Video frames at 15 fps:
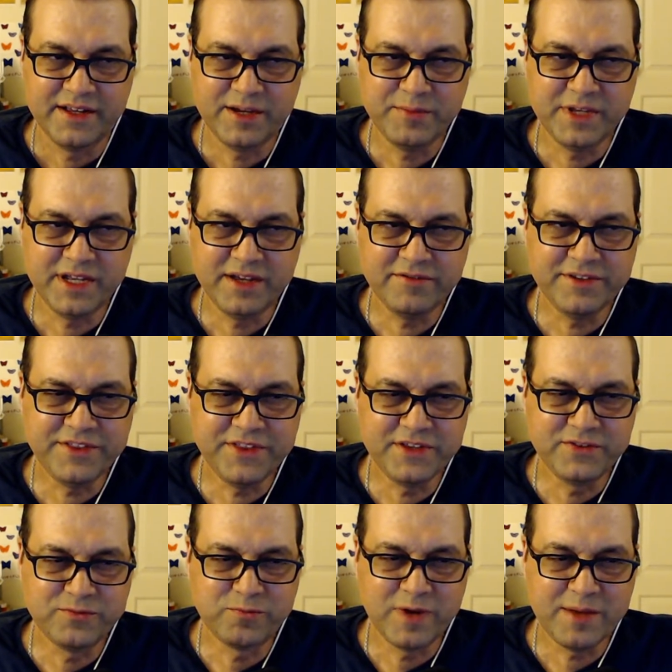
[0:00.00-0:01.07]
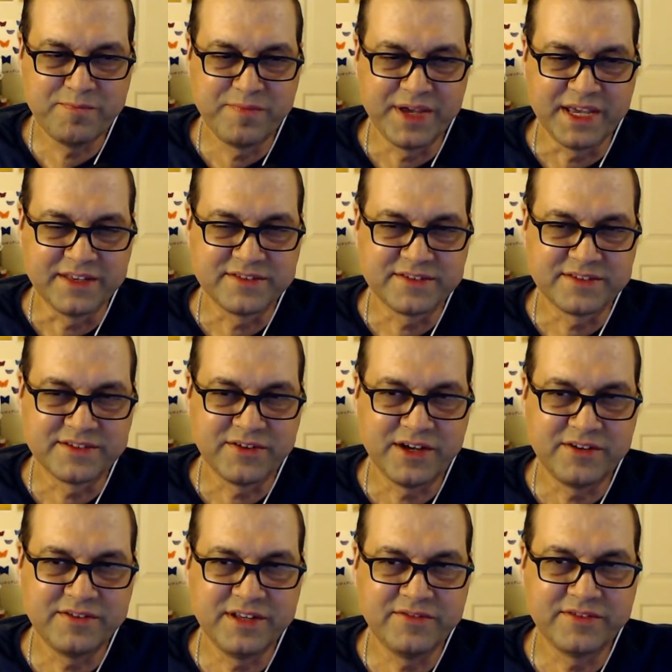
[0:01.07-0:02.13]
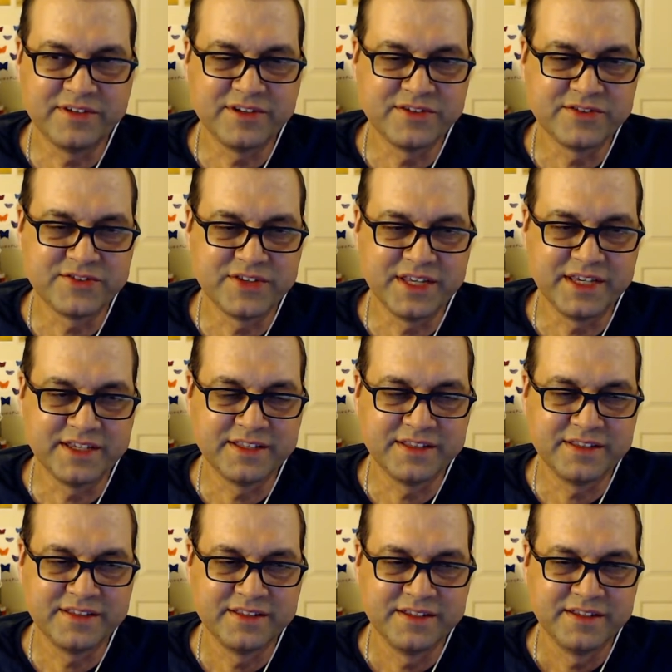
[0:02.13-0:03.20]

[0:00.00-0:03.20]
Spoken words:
I mean, everything's web based, so I don't even understand.